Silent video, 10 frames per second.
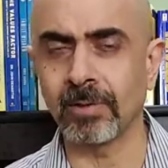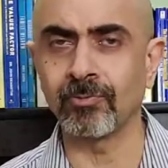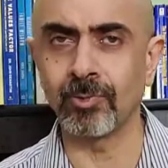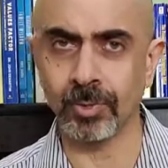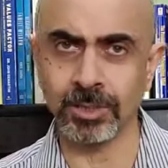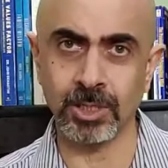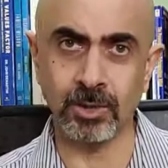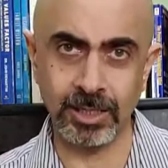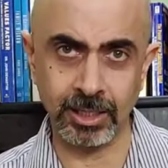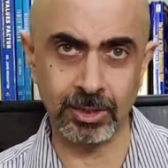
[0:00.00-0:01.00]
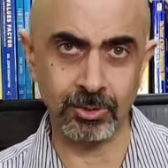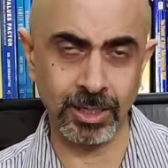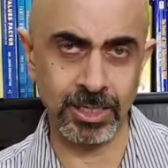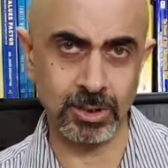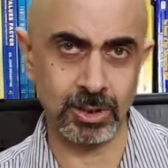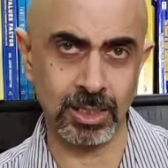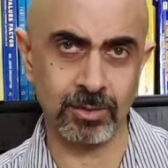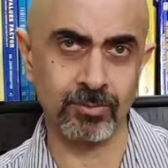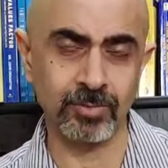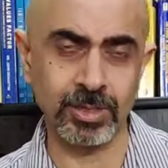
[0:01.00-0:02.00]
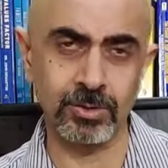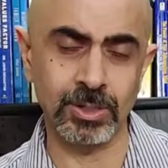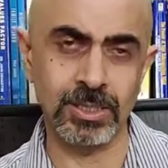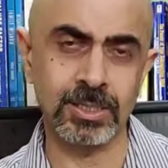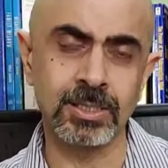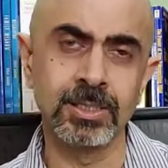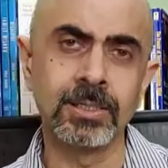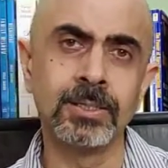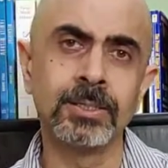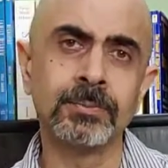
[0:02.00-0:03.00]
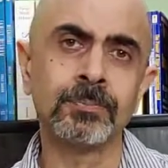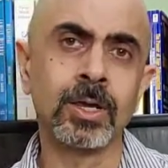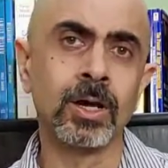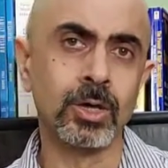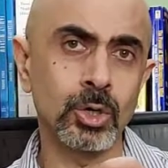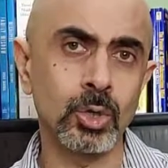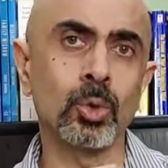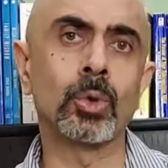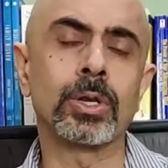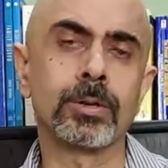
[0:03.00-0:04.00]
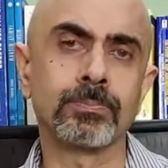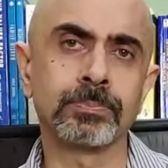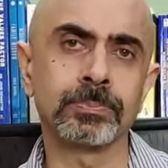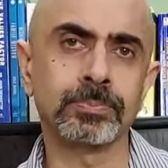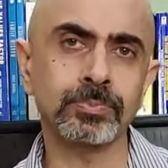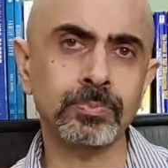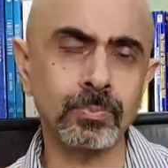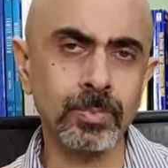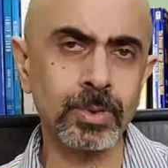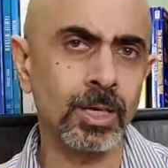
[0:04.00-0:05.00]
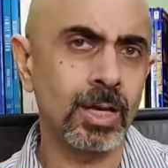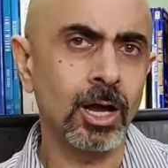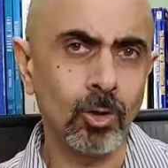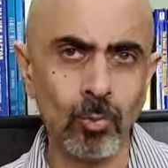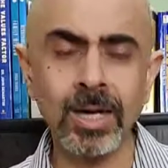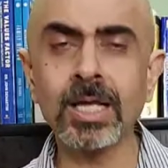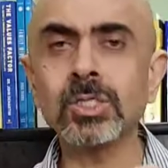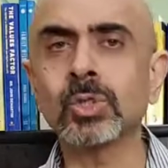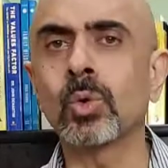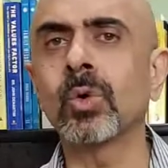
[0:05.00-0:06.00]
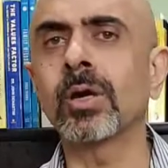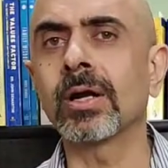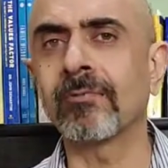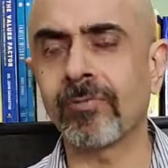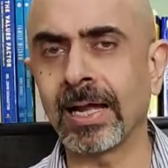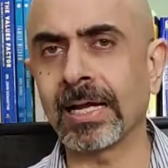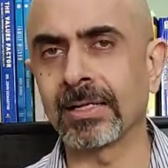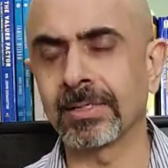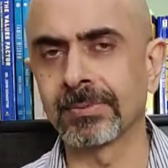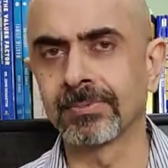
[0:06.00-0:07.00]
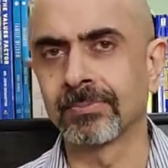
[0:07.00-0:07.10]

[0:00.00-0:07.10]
that I'm focusing on in today's video is tone. What does tone reflect?